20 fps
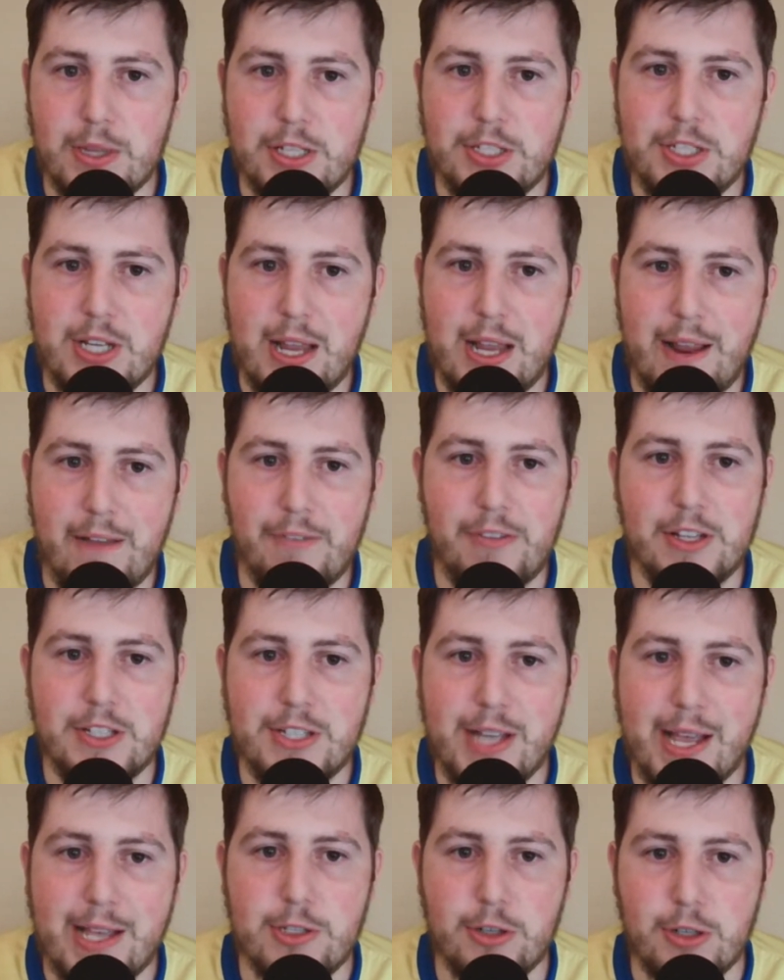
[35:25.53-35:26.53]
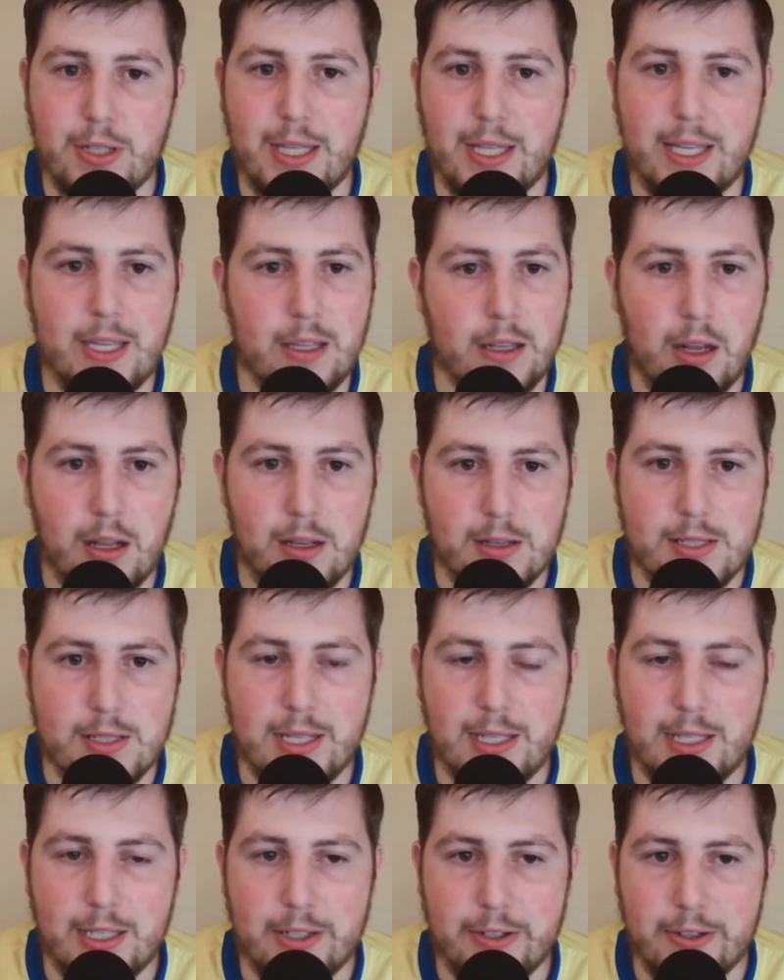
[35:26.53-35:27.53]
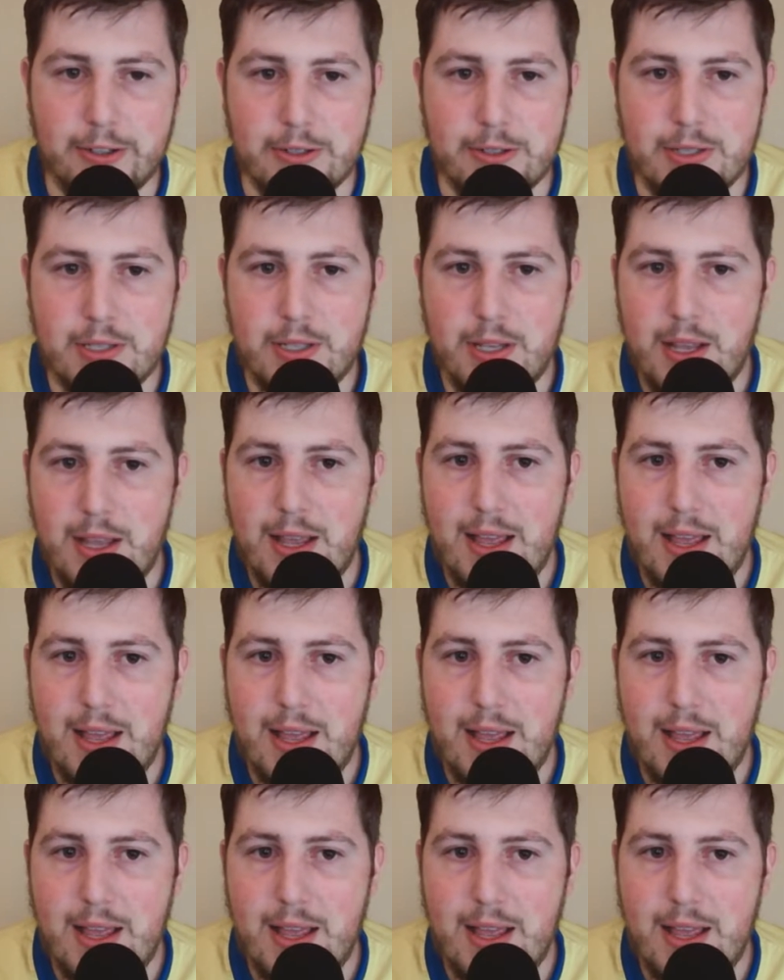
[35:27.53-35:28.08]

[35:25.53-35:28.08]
if the Jazz are clicking all cylinders,